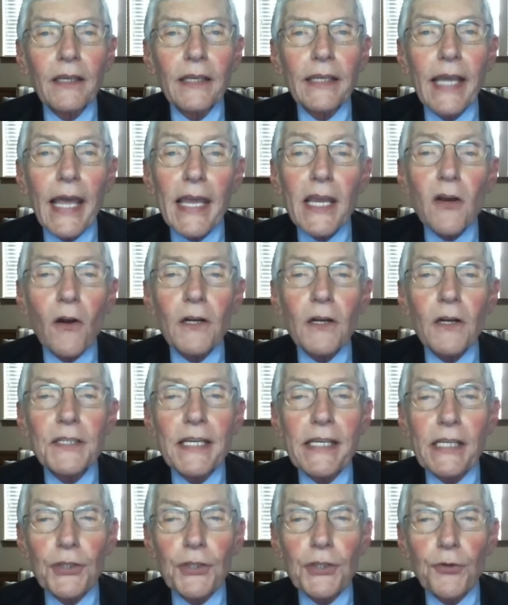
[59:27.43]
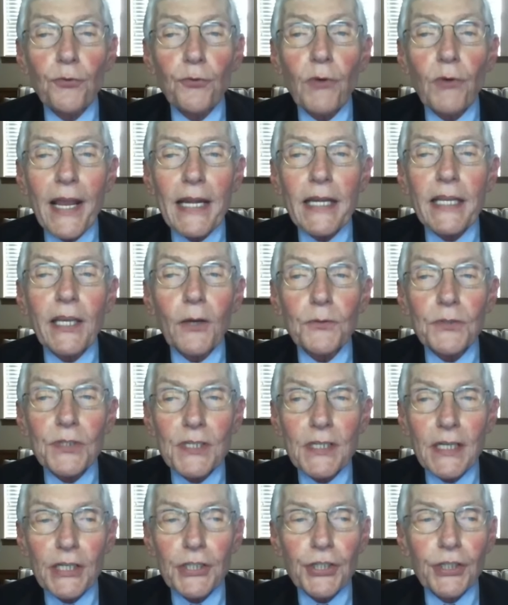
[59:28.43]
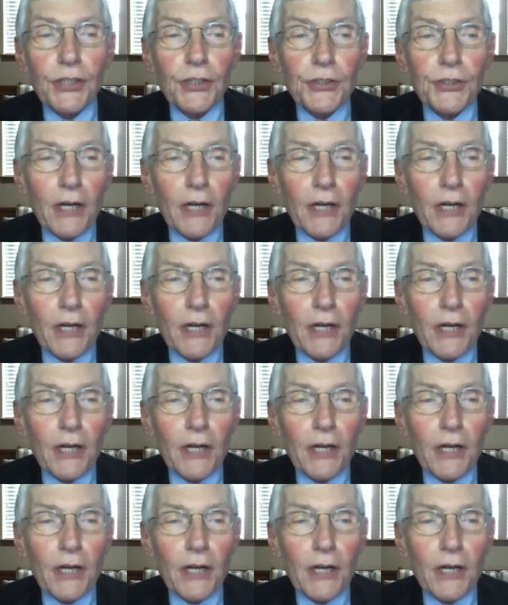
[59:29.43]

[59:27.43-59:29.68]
KRTU radio station